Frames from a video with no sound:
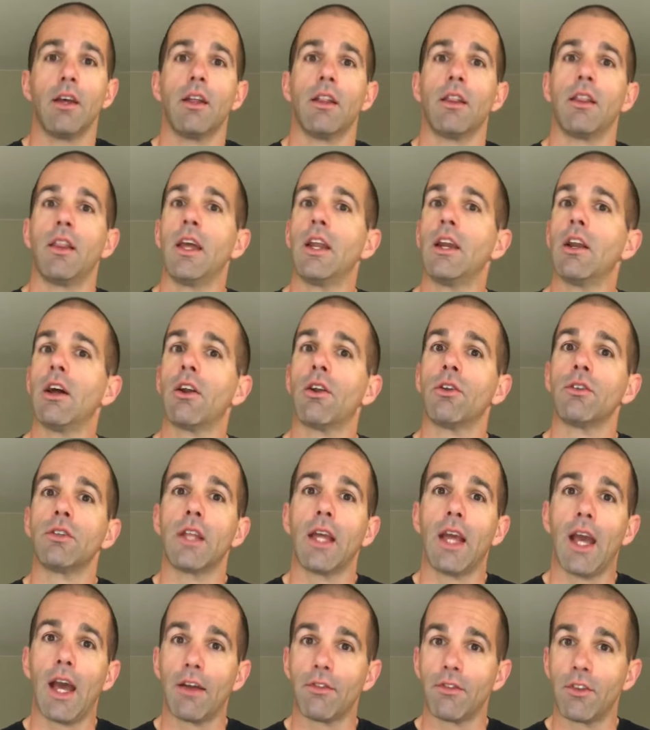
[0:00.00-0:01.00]
They not only
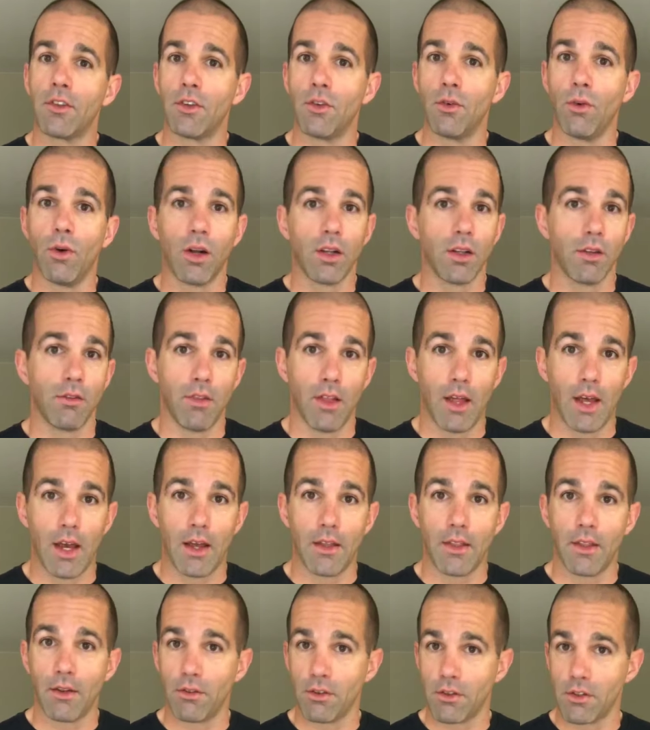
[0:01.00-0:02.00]
have to do all of
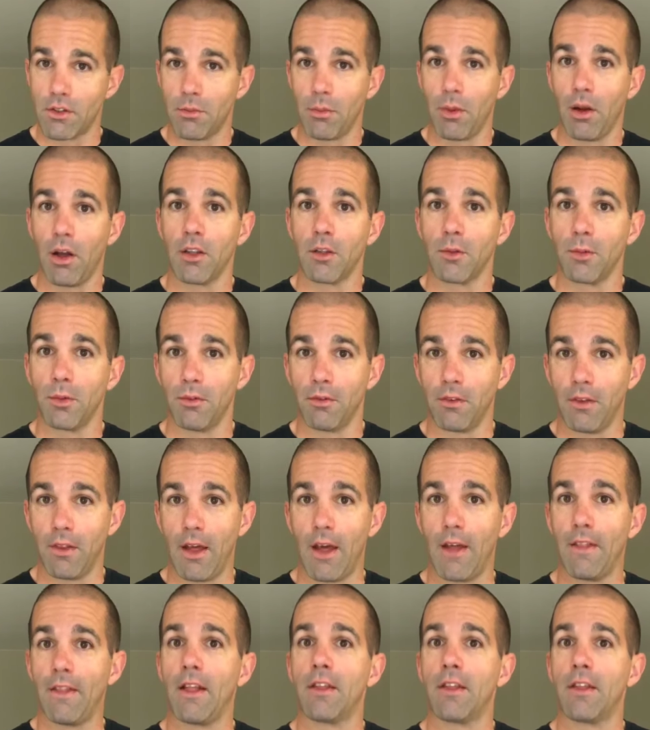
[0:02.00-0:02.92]
that, they're responsible for that.